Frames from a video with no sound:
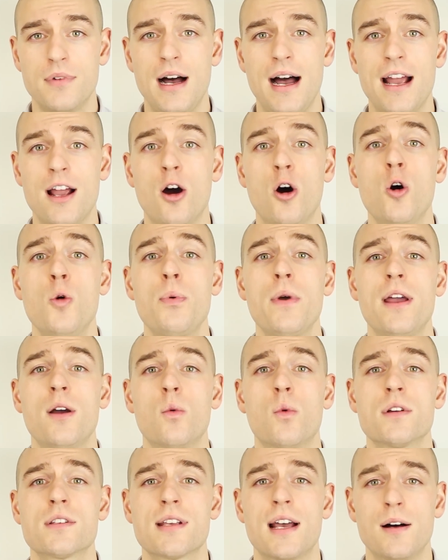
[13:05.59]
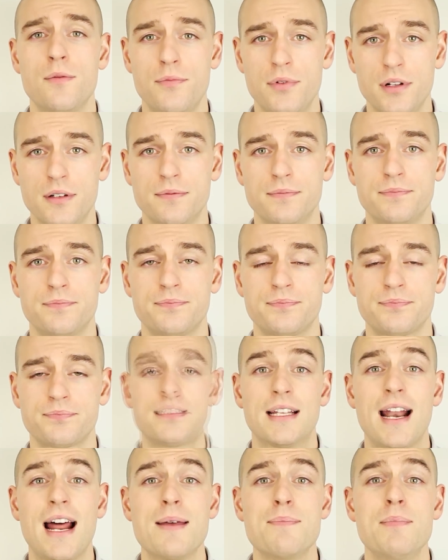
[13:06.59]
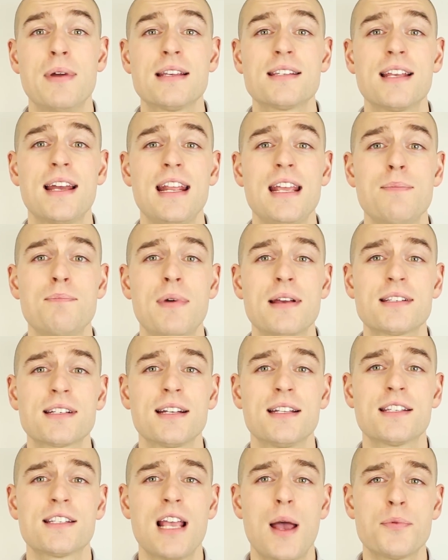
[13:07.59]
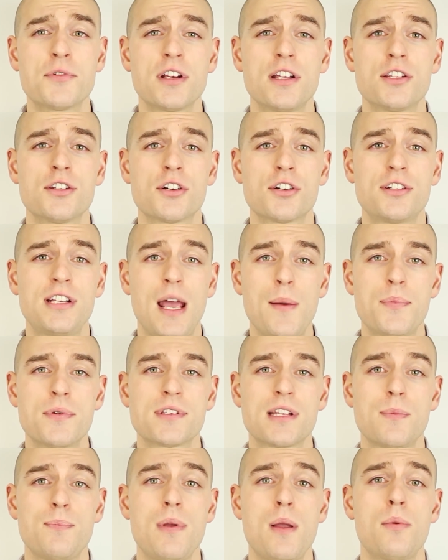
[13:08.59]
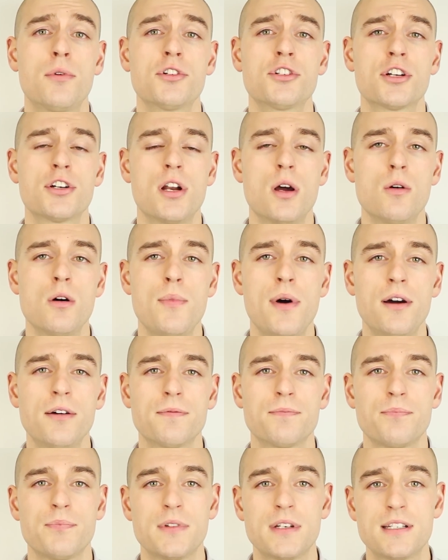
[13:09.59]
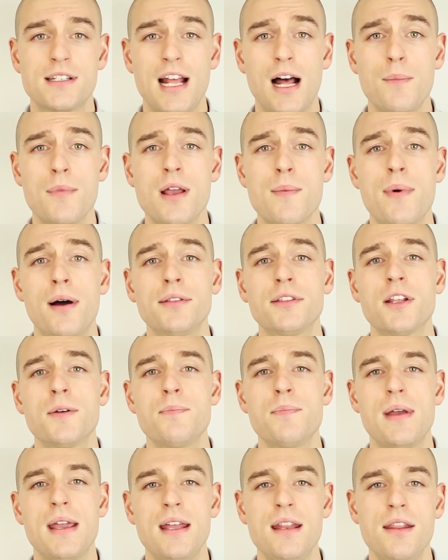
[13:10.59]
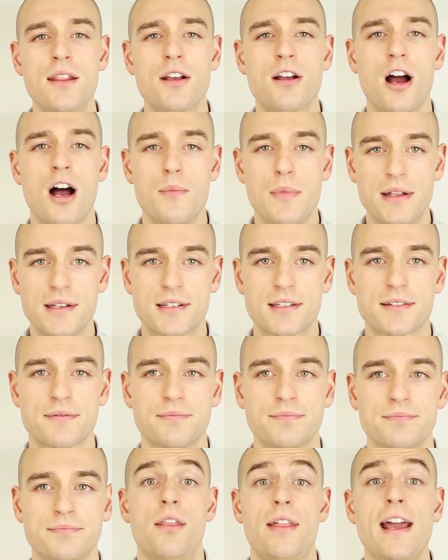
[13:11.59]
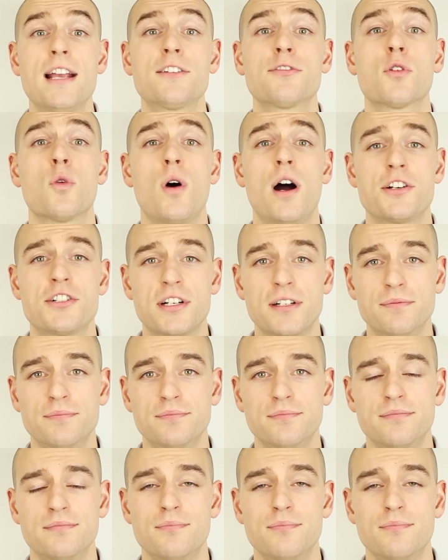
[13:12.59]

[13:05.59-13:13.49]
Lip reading: I hope it was helpful. Did I miss any misconceptions or tips that people should know about? Tell me about them in the comments. Thanks for watching.